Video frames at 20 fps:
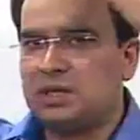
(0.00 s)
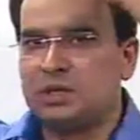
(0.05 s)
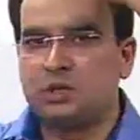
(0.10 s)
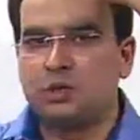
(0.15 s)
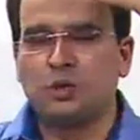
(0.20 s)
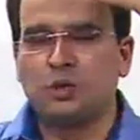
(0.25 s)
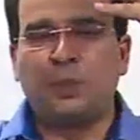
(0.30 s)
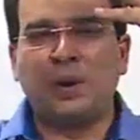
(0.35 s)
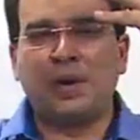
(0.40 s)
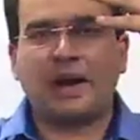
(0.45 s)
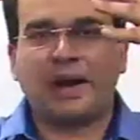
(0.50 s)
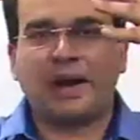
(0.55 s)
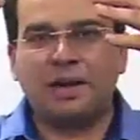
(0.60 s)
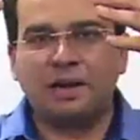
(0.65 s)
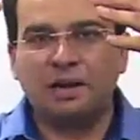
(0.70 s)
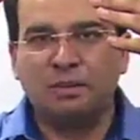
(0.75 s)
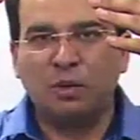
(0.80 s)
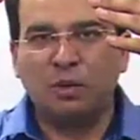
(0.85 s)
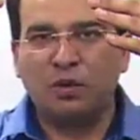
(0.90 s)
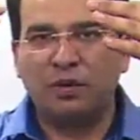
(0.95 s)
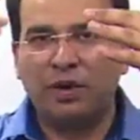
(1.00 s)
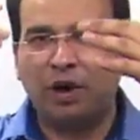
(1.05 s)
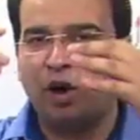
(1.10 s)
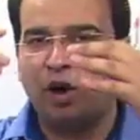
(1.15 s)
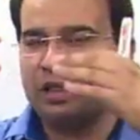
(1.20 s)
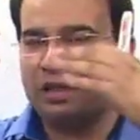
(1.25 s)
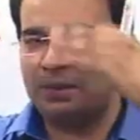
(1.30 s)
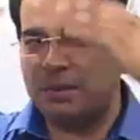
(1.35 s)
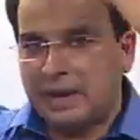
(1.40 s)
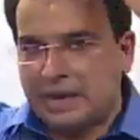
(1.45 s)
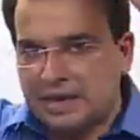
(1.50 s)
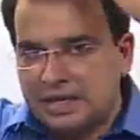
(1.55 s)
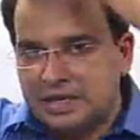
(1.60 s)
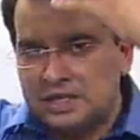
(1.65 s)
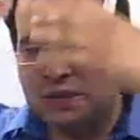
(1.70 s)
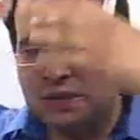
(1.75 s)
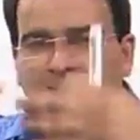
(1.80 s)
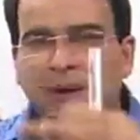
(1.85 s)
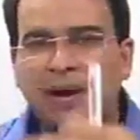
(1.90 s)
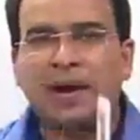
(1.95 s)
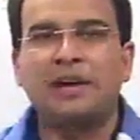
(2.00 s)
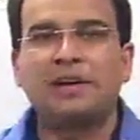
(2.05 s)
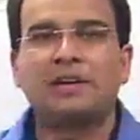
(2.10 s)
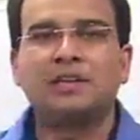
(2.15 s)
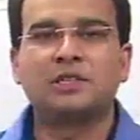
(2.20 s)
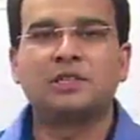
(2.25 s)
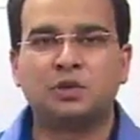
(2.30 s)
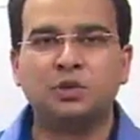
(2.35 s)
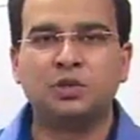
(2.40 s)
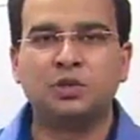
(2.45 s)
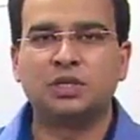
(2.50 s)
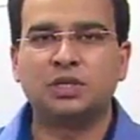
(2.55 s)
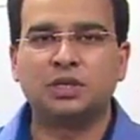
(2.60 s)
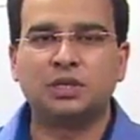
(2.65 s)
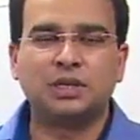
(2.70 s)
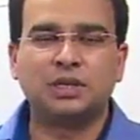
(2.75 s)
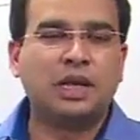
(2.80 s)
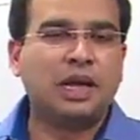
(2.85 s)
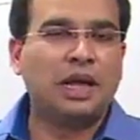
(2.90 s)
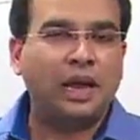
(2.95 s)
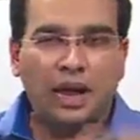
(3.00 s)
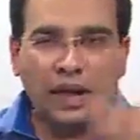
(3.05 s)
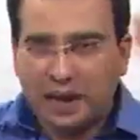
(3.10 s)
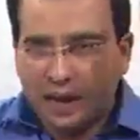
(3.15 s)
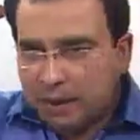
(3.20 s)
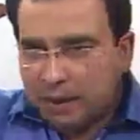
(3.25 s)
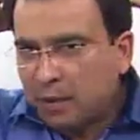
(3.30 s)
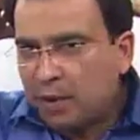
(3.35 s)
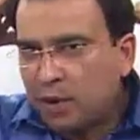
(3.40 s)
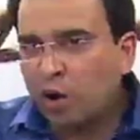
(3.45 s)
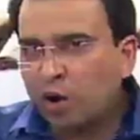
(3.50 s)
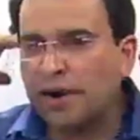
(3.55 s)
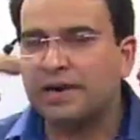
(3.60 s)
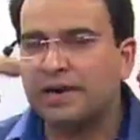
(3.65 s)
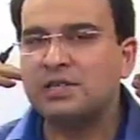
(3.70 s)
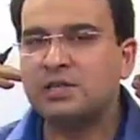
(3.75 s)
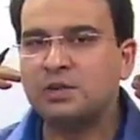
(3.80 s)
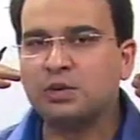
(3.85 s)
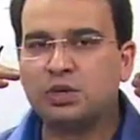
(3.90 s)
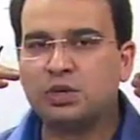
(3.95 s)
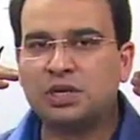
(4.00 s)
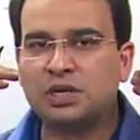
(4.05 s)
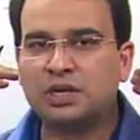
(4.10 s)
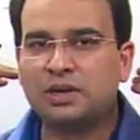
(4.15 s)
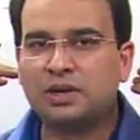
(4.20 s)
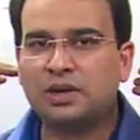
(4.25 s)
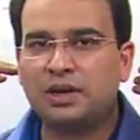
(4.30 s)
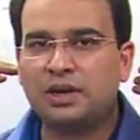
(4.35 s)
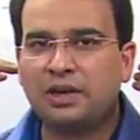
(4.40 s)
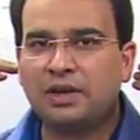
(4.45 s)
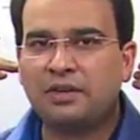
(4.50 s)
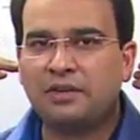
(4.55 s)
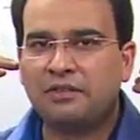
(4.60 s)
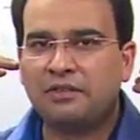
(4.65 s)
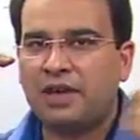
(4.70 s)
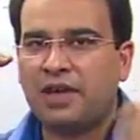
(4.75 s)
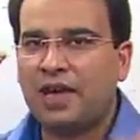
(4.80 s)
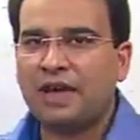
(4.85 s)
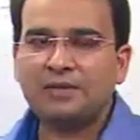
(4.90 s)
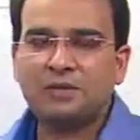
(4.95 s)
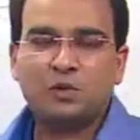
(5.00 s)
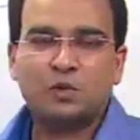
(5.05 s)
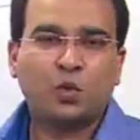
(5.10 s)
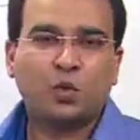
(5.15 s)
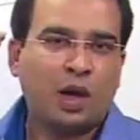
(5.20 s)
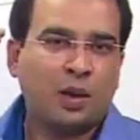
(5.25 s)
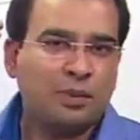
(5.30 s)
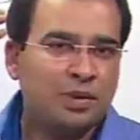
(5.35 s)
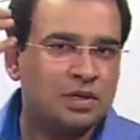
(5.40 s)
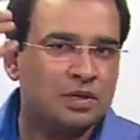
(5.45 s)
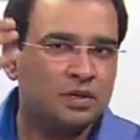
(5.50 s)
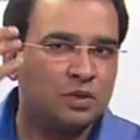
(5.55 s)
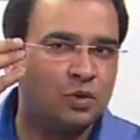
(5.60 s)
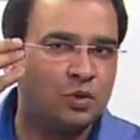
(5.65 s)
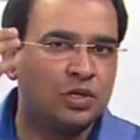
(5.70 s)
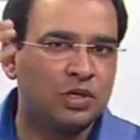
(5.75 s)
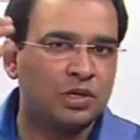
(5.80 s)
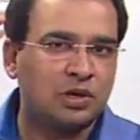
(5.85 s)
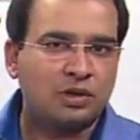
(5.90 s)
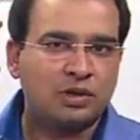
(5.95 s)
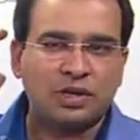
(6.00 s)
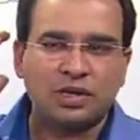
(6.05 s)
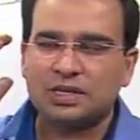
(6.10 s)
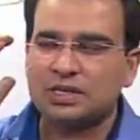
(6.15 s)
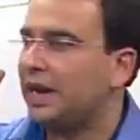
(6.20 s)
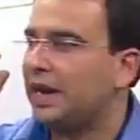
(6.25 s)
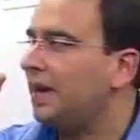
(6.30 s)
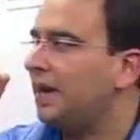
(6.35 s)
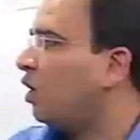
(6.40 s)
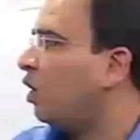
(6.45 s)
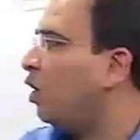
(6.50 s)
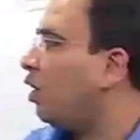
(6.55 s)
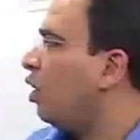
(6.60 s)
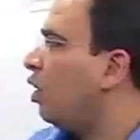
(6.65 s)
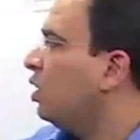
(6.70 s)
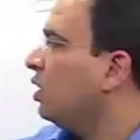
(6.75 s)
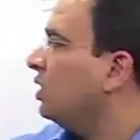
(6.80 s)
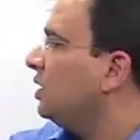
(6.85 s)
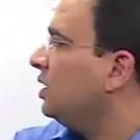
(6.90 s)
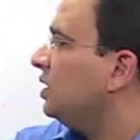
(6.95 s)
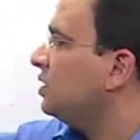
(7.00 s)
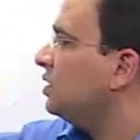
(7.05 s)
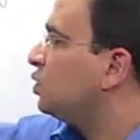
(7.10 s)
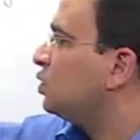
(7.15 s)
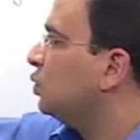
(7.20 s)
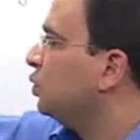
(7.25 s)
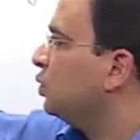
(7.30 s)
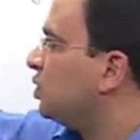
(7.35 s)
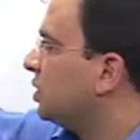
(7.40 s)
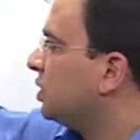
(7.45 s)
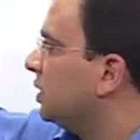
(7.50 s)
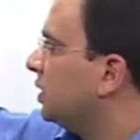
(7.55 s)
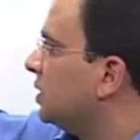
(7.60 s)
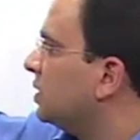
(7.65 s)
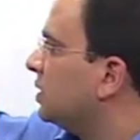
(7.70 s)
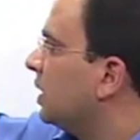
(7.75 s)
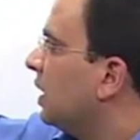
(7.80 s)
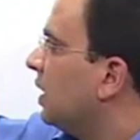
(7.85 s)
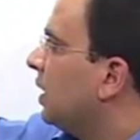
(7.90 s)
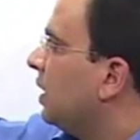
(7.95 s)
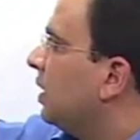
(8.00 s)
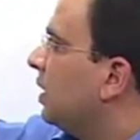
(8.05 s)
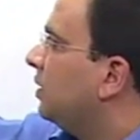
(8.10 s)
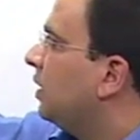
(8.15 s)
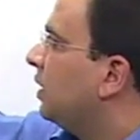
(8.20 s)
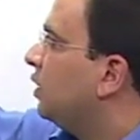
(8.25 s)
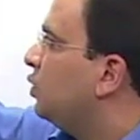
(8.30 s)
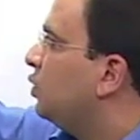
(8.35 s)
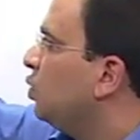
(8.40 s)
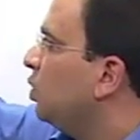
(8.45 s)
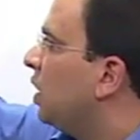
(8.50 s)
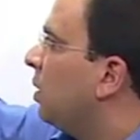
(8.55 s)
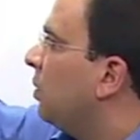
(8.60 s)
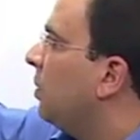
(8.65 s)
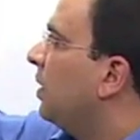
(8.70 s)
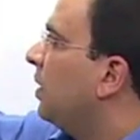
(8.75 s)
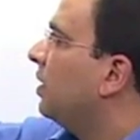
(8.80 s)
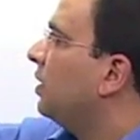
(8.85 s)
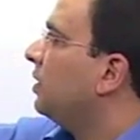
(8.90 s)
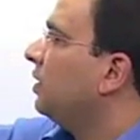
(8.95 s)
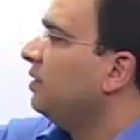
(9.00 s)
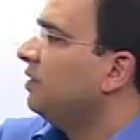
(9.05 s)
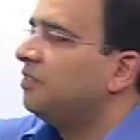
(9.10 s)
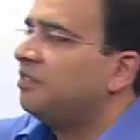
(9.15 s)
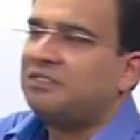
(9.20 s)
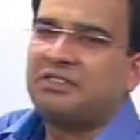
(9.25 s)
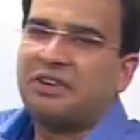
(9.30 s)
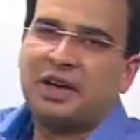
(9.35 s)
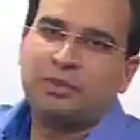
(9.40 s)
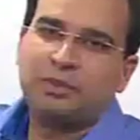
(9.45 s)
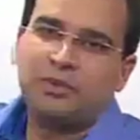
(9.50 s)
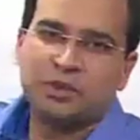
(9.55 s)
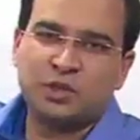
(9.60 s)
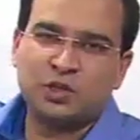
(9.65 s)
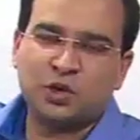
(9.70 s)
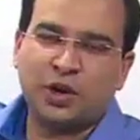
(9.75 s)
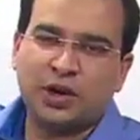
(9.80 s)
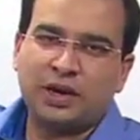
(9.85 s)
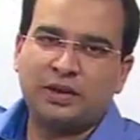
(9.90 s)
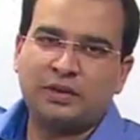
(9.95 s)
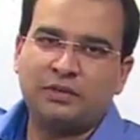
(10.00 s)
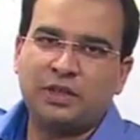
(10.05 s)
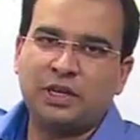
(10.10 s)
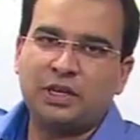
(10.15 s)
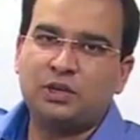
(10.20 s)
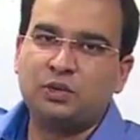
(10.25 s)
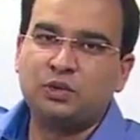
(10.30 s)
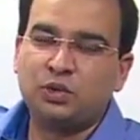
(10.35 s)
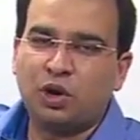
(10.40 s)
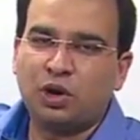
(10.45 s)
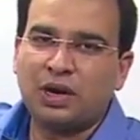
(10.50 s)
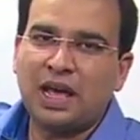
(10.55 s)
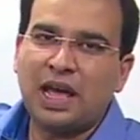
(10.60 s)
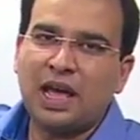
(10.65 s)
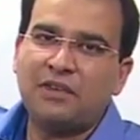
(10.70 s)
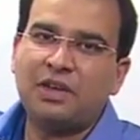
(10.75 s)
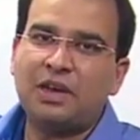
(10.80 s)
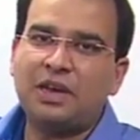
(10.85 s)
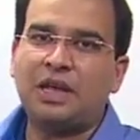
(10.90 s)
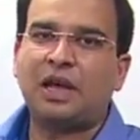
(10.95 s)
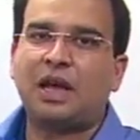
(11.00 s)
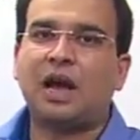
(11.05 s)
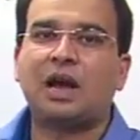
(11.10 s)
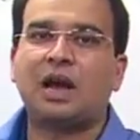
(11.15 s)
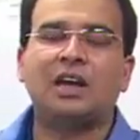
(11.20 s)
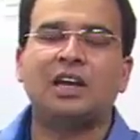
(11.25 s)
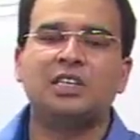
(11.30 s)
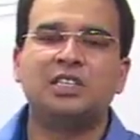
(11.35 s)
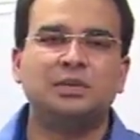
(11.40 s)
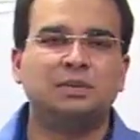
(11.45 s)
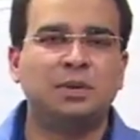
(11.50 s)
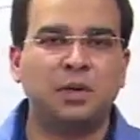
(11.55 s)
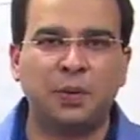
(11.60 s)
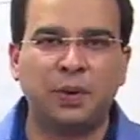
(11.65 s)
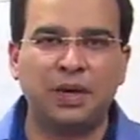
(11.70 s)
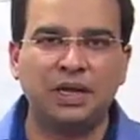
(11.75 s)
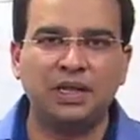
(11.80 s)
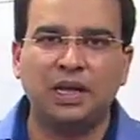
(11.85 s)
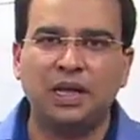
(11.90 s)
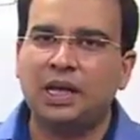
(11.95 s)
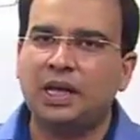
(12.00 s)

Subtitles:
the two parietal bone, we call them interparietal suture, lambdoid suture, we have squamous suture on the side. All these sutures, they do come under the fibrous joint. They do not have any cartilage in between,